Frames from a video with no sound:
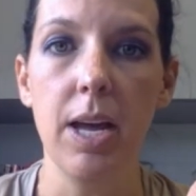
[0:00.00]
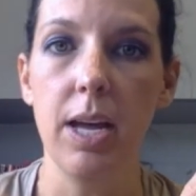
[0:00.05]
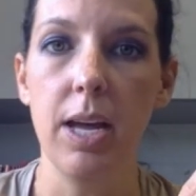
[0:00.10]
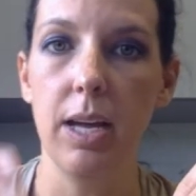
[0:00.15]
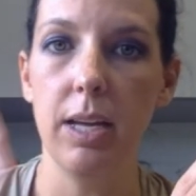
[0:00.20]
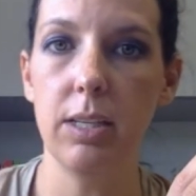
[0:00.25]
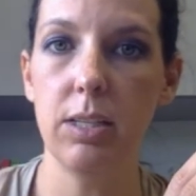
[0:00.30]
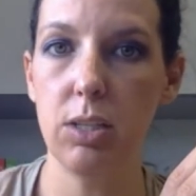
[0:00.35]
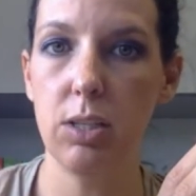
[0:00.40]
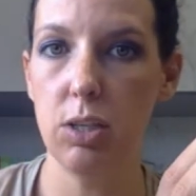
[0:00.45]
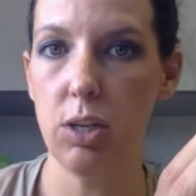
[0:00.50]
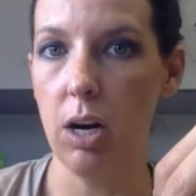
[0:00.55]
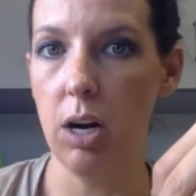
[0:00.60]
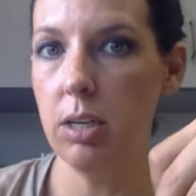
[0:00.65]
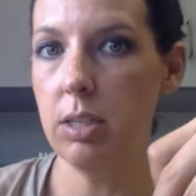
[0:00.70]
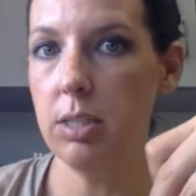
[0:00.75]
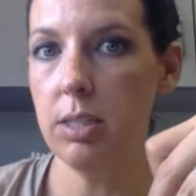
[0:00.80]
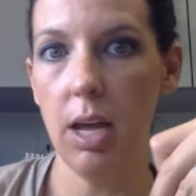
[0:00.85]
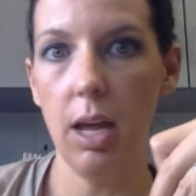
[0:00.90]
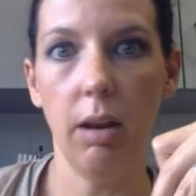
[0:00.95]
It
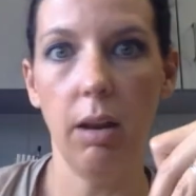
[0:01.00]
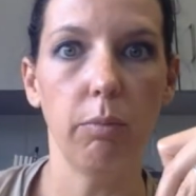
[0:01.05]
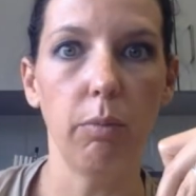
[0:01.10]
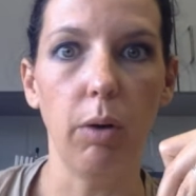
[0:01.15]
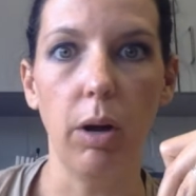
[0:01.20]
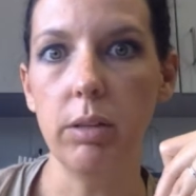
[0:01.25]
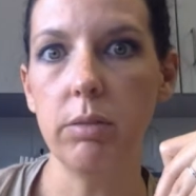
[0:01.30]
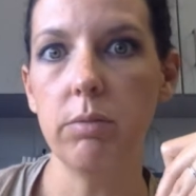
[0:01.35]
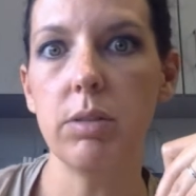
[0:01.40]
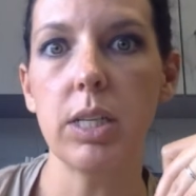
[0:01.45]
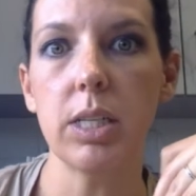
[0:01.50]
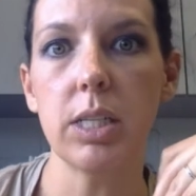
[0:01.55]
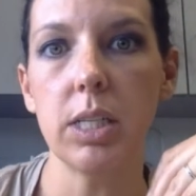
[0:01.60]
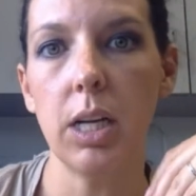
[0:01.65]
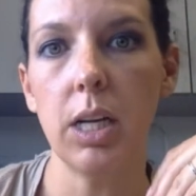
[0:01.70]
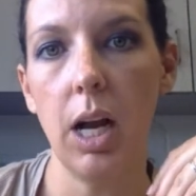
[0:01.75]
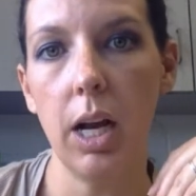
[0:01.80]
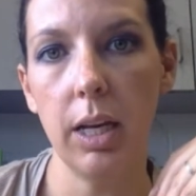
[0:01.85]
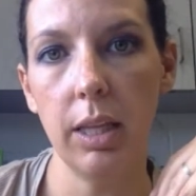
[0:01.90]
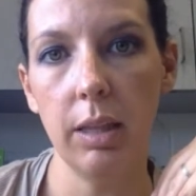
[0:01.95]
starts at, 6
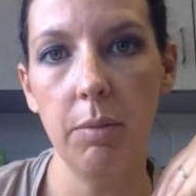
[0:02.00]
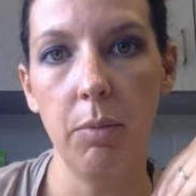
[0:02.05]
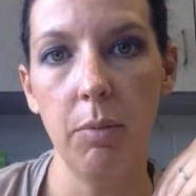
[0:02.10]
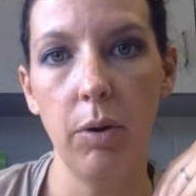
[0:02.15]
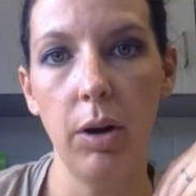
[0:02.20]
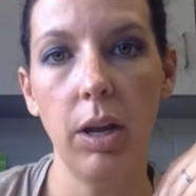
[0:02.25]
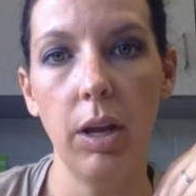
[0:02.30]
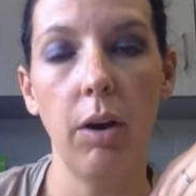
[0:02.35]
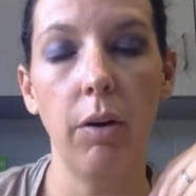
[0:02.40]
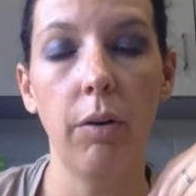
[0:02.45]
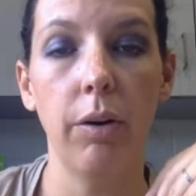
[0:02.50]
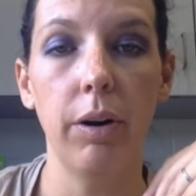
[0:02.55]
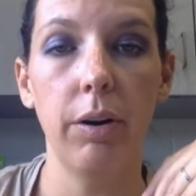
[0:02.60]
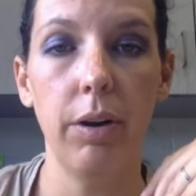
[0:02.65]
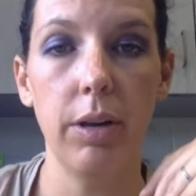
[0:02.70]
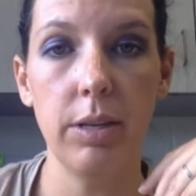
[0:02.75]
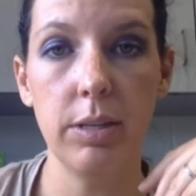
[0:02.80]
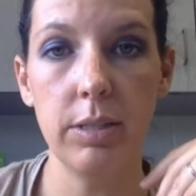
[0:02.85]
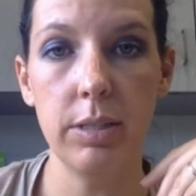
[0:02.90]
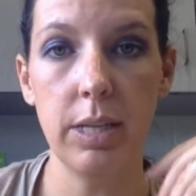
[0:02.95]
o'clock in the morning, or
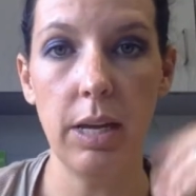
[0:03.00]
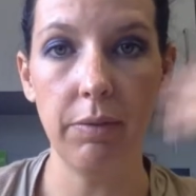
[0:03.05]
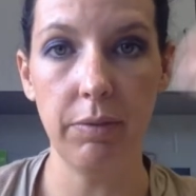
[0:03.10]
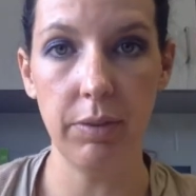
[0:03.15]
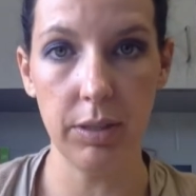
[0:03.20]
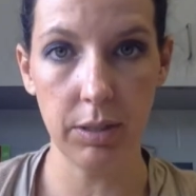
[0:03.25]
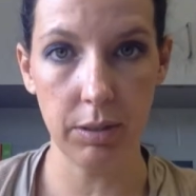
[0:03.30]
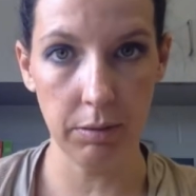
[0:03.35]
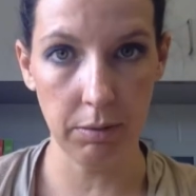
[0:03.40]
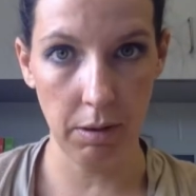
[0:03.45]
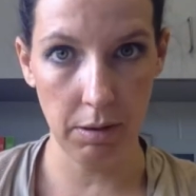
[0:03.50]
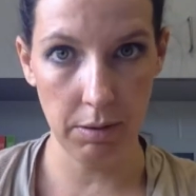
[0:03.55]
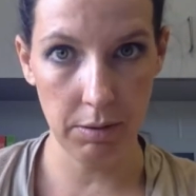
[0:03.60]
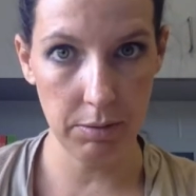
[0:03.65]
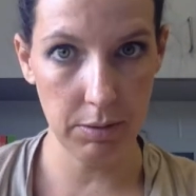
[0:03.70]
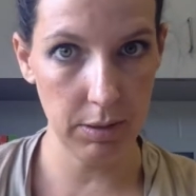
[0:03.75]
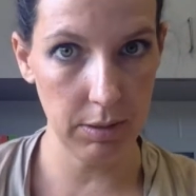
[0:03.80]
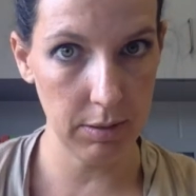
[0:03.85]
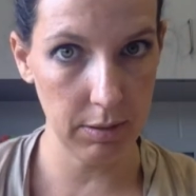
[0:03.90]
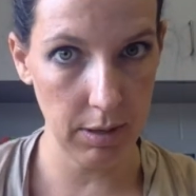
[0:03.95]
in David
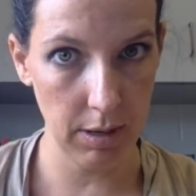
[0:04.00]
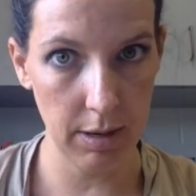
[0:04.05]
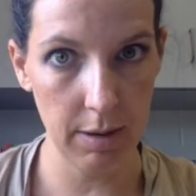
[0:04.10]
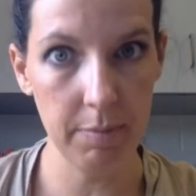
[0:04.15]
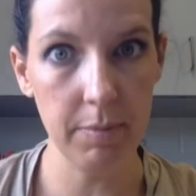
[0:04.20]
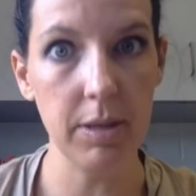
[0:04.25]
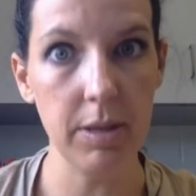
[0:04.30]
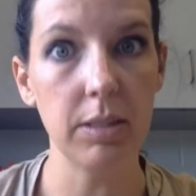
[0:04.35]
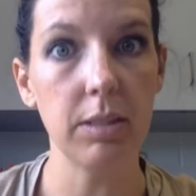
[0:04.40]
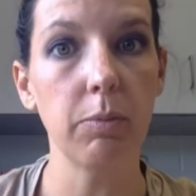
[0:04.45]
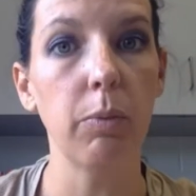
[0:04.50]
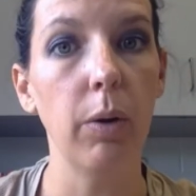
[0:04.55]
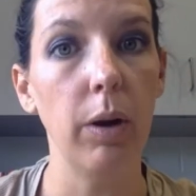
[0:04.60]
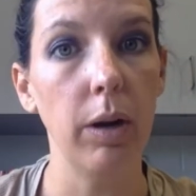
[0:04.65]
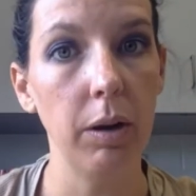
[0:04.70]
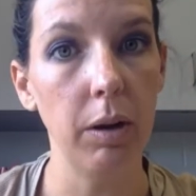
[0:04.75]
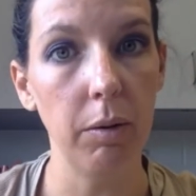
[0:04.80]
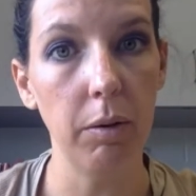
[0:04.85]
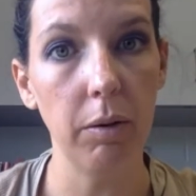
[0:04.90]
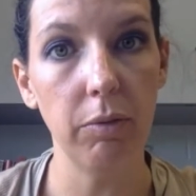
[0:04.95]
Galanos' time, it's
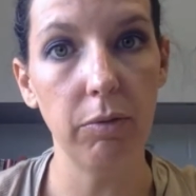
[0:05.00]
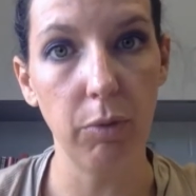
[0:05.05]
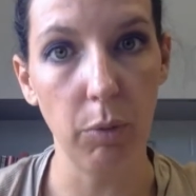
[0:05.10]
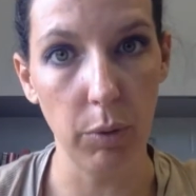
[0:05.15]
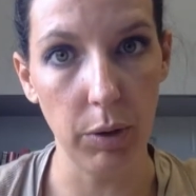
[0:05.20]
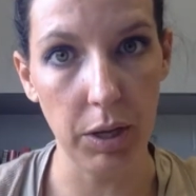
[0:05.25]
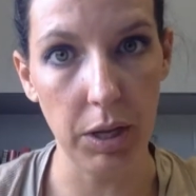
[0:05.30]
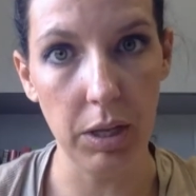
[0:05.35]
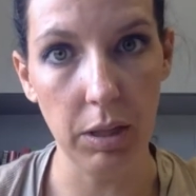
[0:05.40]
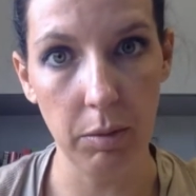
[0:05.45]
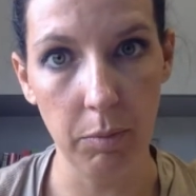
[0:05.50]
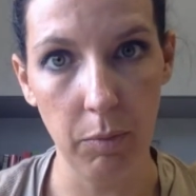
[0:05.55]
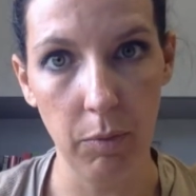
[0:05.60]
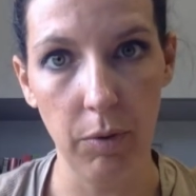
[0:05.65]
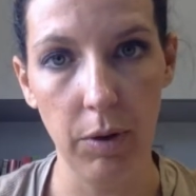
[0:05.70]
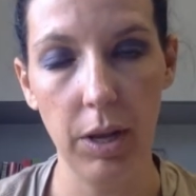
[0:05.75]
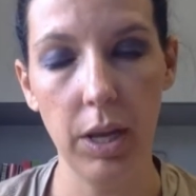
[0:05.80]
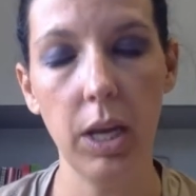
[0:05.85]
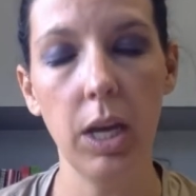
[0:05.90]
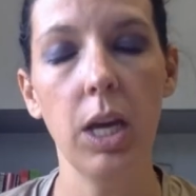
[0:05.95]
1:40 in the
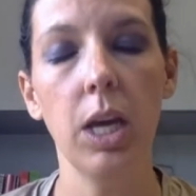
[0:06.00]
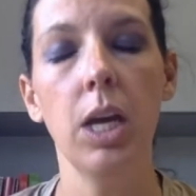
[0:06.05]
morning.